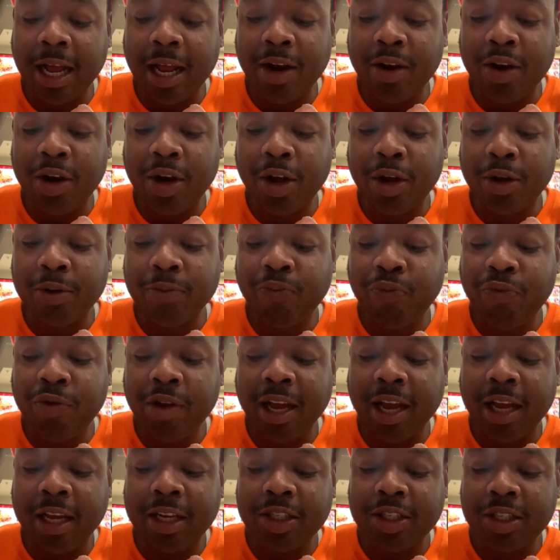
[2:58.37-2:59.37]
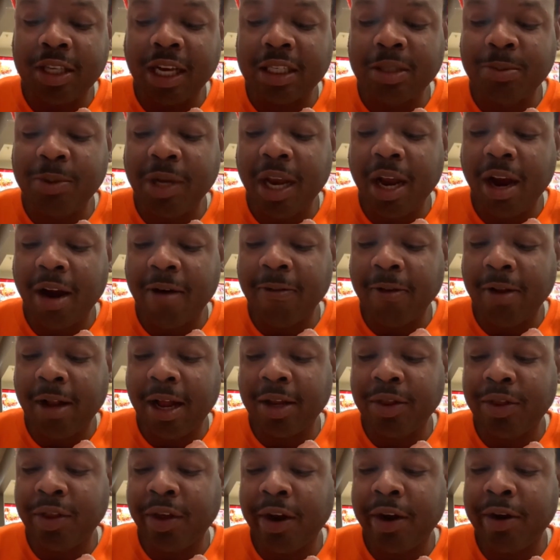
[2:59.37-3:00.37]
I don't know. You guys have to be careful
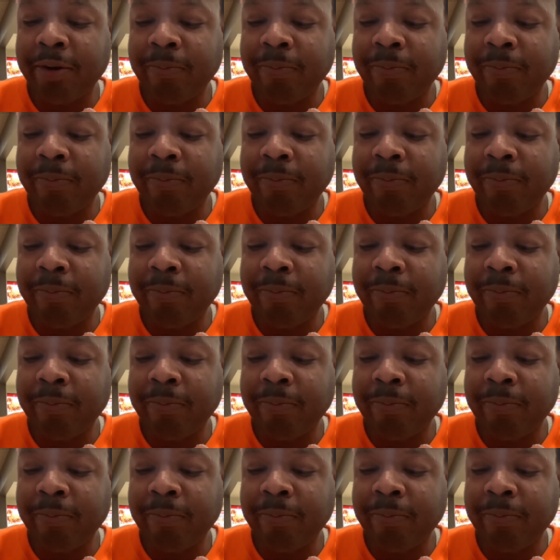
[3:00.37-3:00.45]
out there.